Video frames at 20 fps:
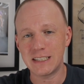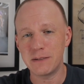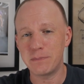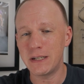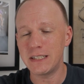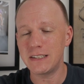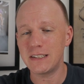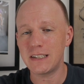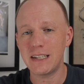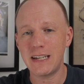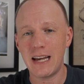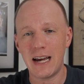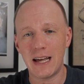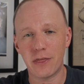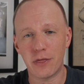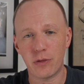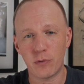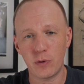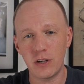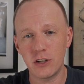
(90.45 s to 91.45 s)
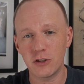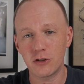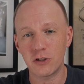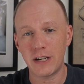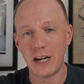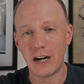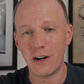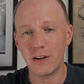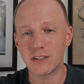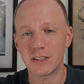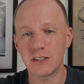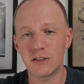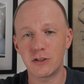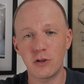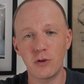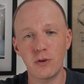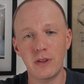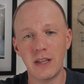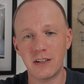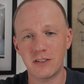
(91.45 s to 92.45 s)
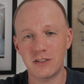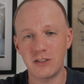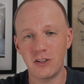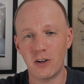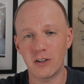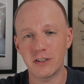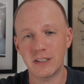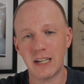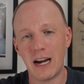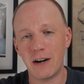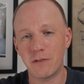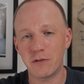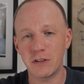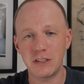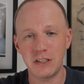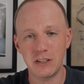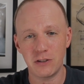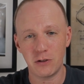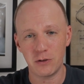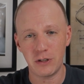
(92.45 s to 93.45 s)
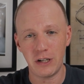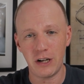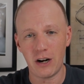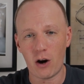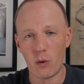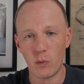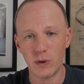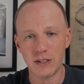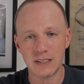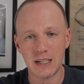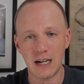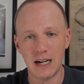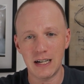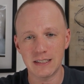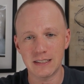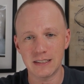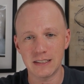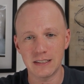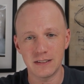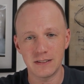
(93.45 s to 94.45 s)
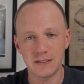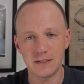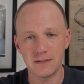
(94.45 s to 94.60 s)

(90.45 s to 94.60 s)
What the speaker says: He basically had 300 carries and 2,000 yards every single year at Wisconsin.